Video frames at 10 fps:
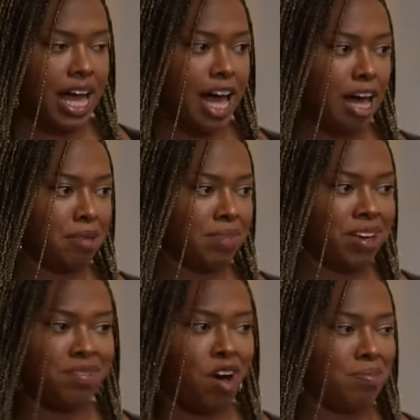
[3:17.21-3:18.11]
um,
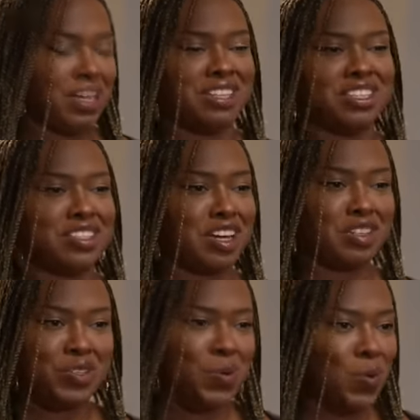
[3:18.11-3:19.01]
and of all places
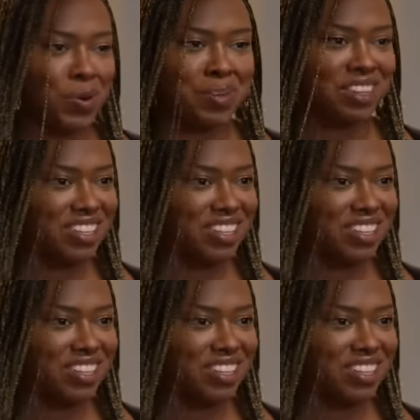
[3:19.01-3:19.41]
on tour with